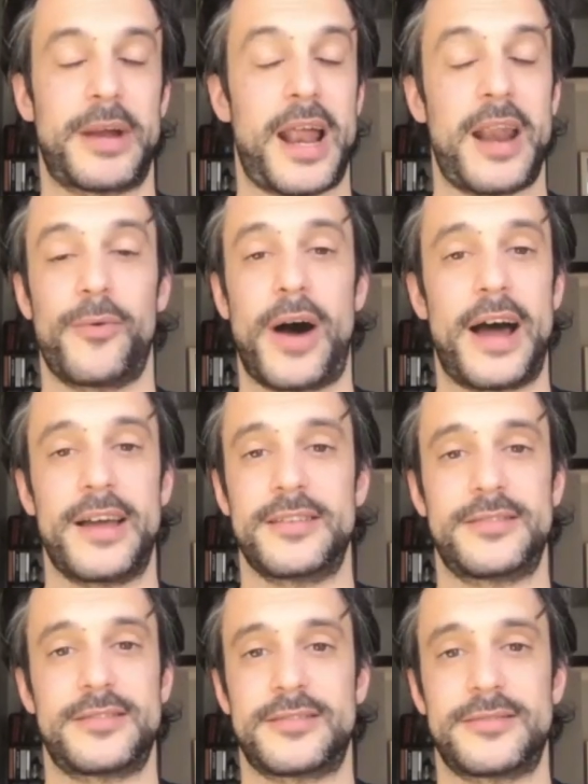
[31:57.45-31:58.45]
but
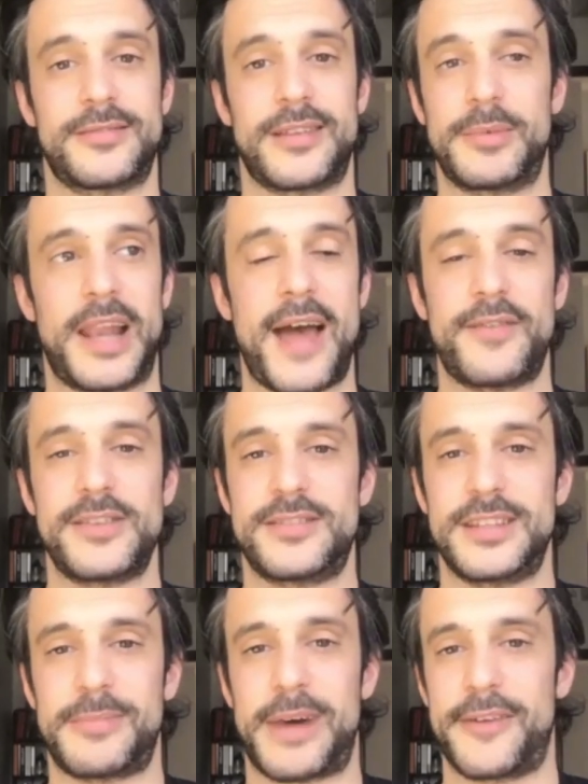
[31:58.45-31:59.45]
otherwise i mean i haven't
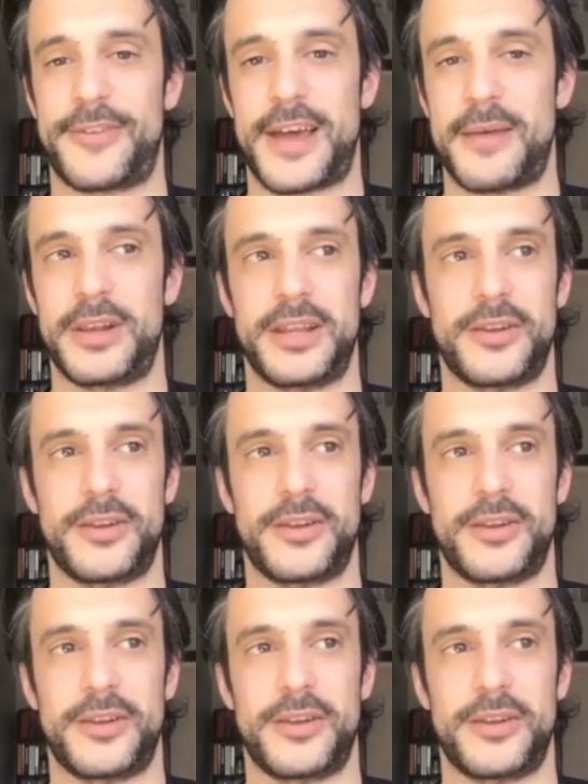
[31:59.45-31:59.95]
seen my family in